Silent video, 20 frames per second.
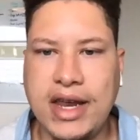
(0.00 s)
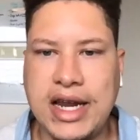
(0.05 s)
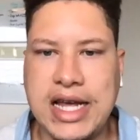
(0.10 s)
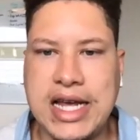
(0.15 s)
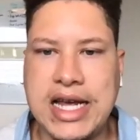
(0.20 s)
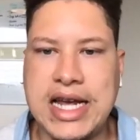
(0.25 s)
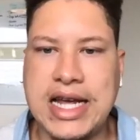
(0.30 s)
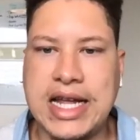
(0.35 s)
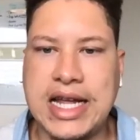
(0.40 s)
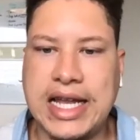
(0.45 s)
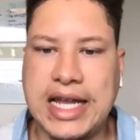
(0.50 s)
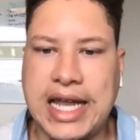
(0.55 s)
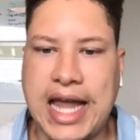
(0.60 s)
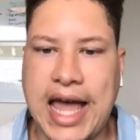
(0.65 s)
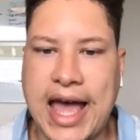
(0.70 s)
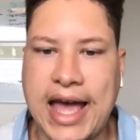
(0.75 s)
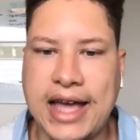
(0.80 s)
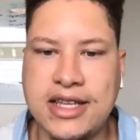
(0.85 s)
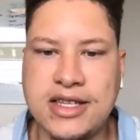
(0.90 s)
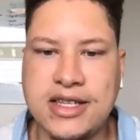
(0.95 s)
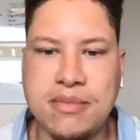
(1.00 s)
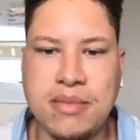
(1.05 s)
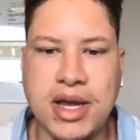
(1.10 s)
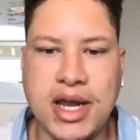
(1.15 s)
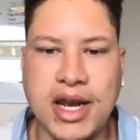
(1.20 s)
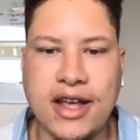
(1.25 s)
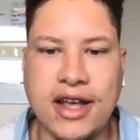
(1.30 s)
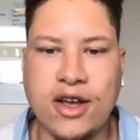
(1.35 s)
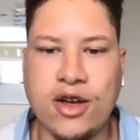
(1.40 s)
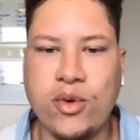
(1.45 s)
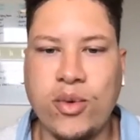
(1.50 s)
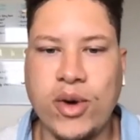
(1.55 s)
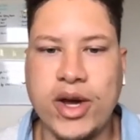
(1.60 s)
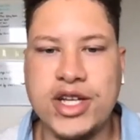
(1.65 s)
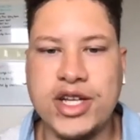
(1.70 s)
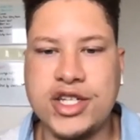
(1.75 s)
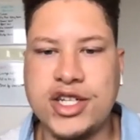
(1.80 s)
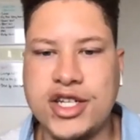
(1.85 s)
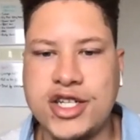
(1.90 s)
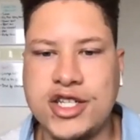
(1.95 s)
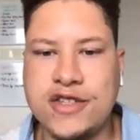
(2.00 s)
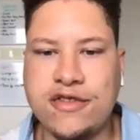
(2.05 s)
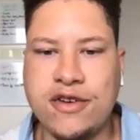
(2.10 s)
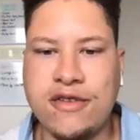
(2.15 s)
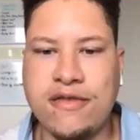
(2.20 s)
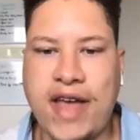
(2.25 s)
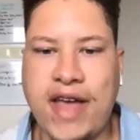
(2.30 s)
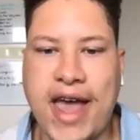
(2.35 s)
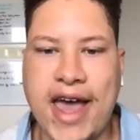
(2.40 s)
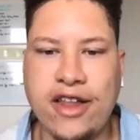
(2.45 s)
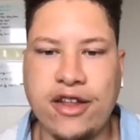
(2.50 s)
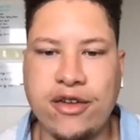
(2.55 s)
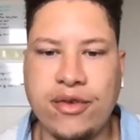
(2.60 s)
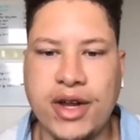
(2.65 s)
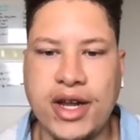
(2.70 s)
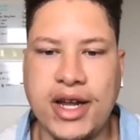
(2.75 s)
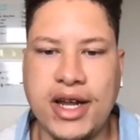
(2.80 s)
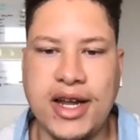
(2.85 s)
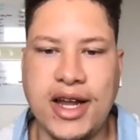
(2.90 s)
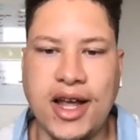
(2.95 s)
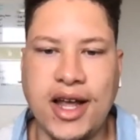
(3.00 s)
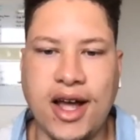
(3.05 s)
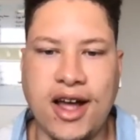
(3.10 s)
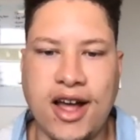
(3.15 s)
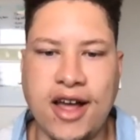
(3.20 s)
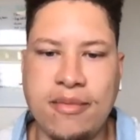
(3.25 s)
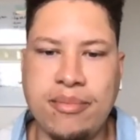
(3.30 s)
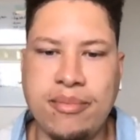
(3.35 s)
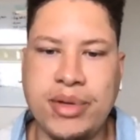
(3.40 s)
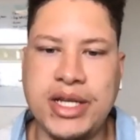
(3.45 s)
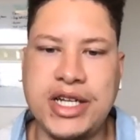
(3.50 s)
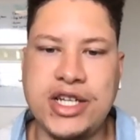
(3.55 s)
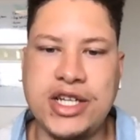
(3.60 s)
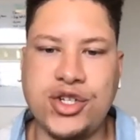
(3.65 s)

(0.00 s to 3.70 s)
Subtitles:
Do we have any last minute questions for Valerie?